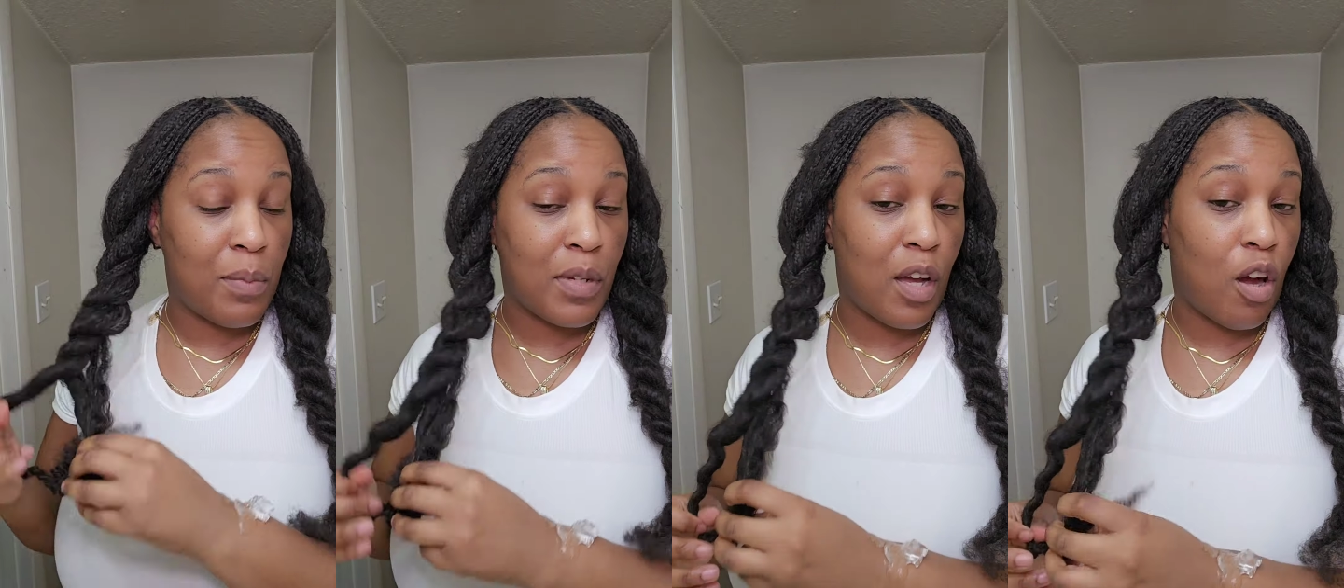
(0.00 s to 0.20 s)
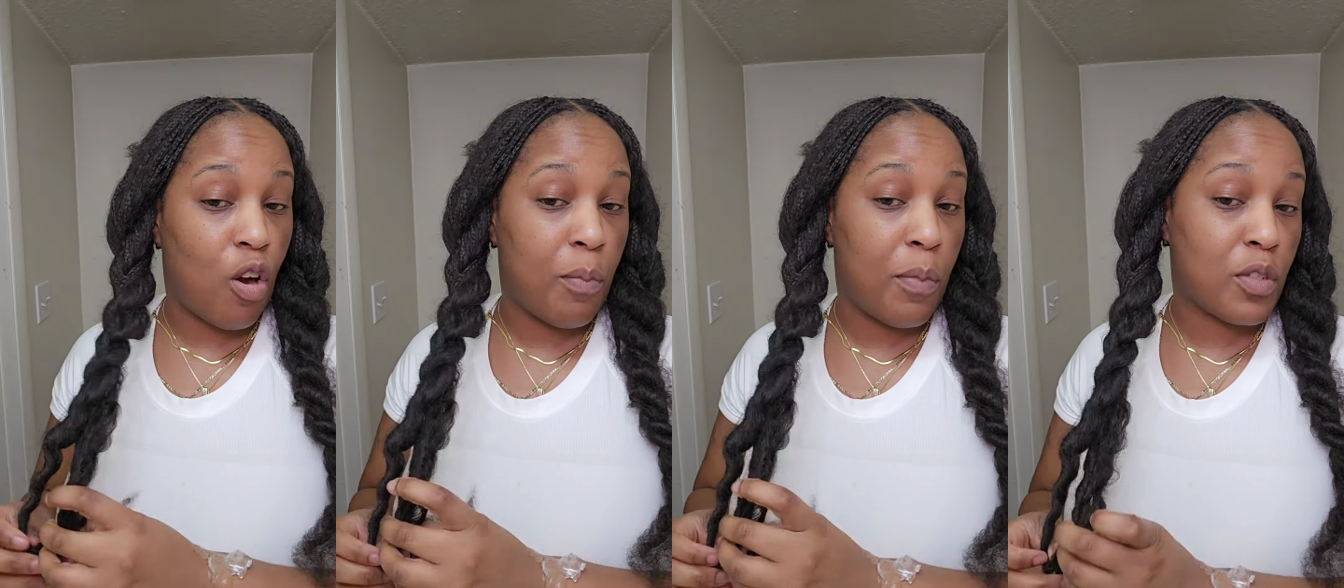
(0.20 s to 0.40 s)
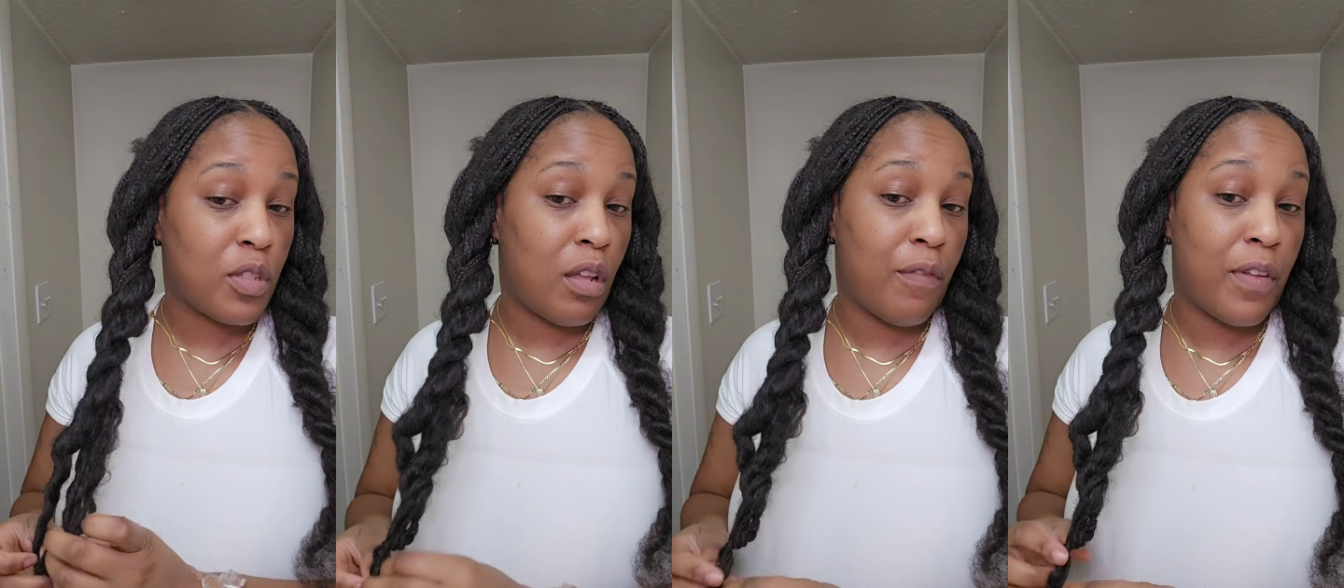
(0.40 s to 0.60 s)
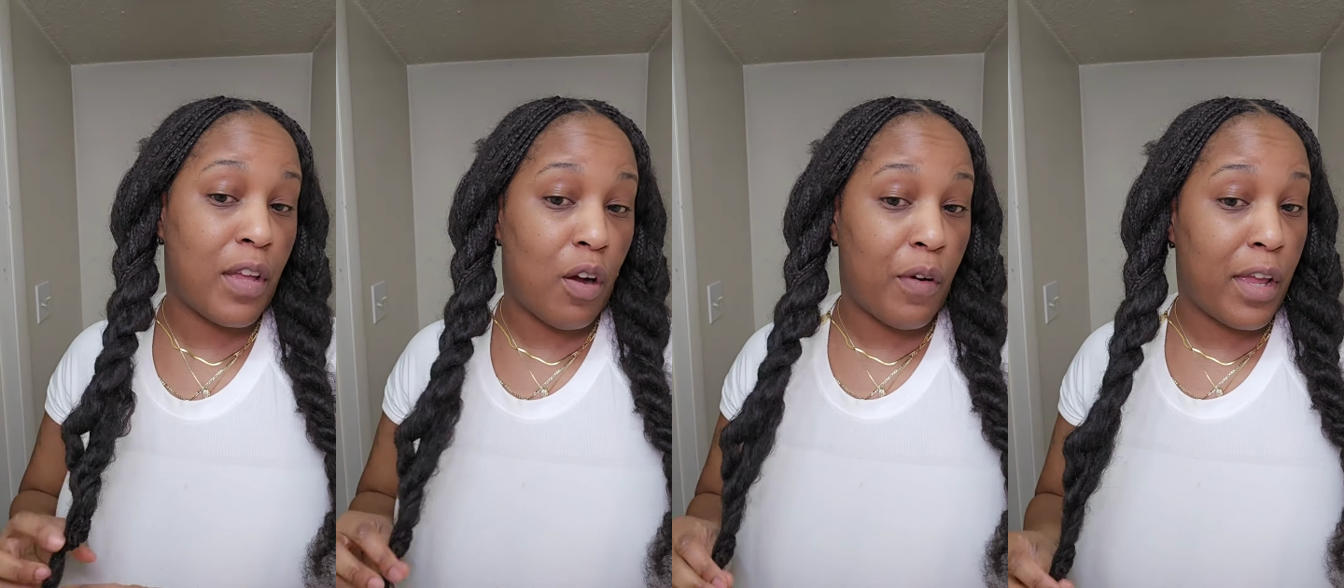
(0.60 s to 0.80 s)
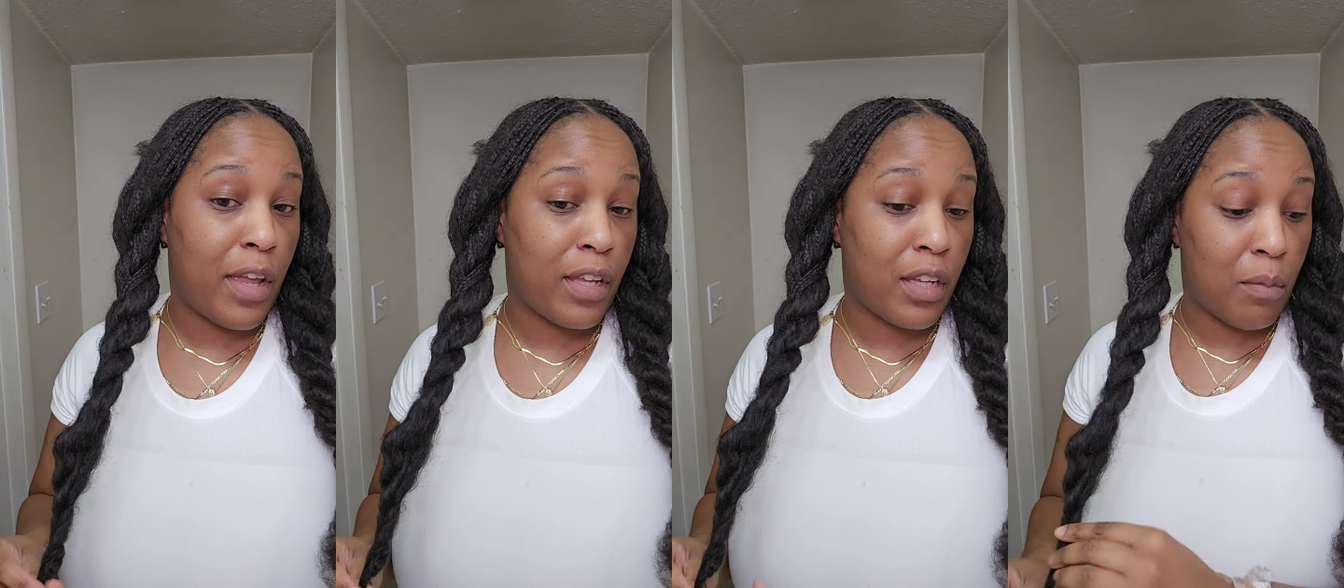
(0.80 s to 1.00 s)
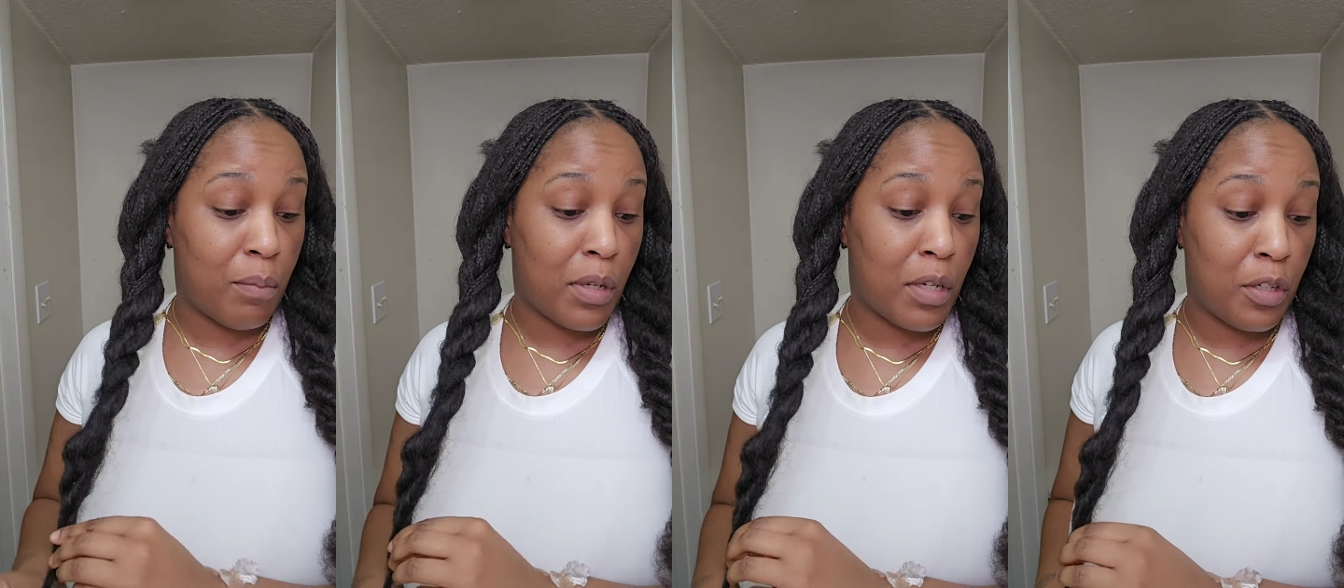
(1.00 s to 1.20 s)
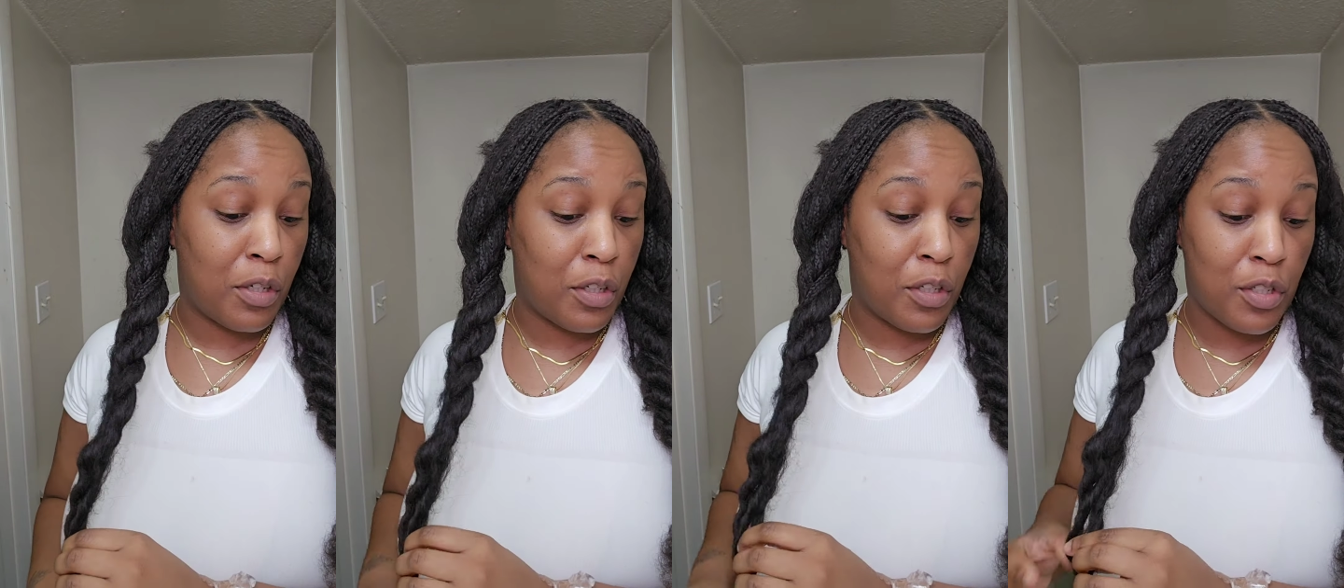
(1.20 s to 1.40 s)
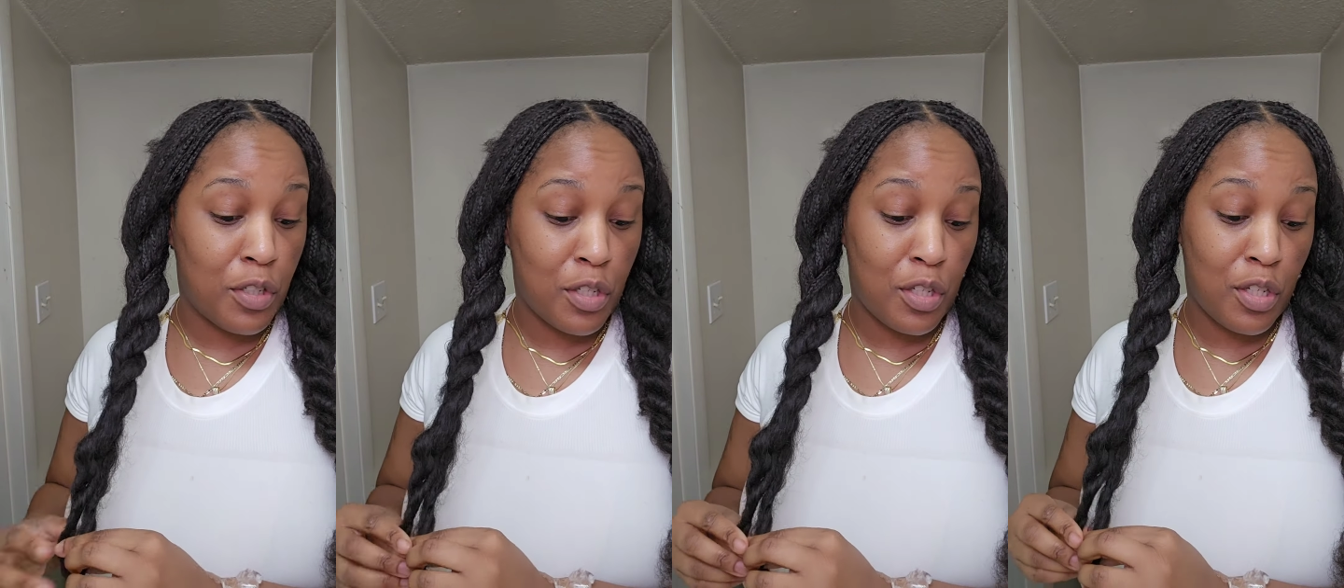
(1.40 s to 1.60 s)
I almost left y'all hanging
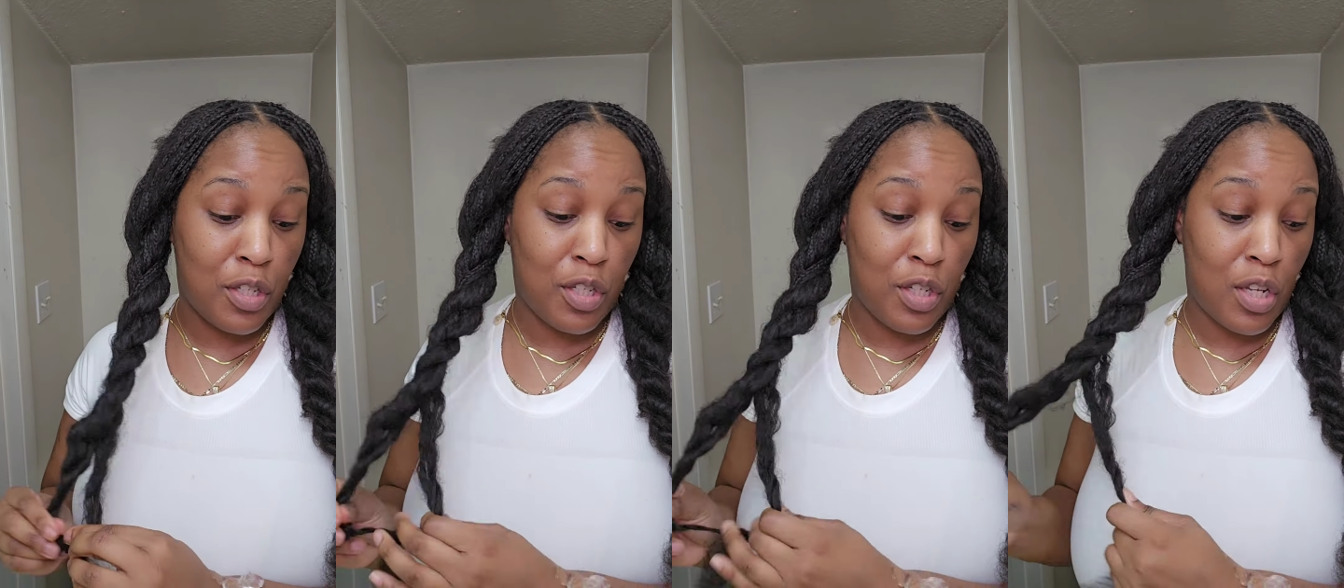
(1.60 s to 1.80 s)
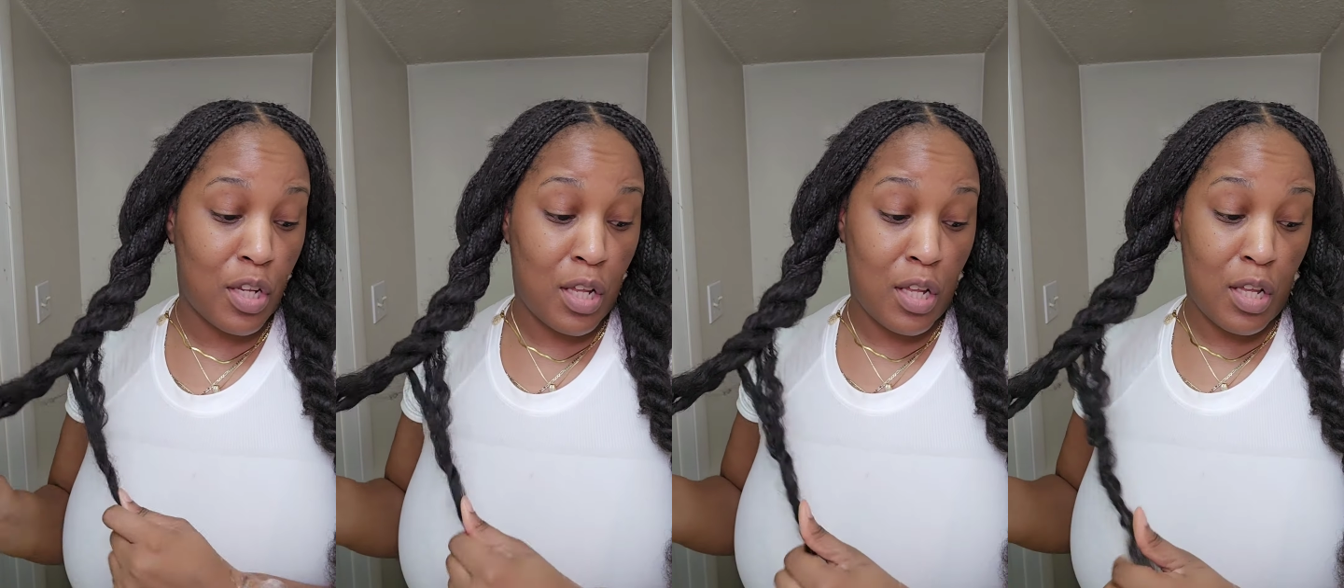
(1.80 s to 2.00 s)
because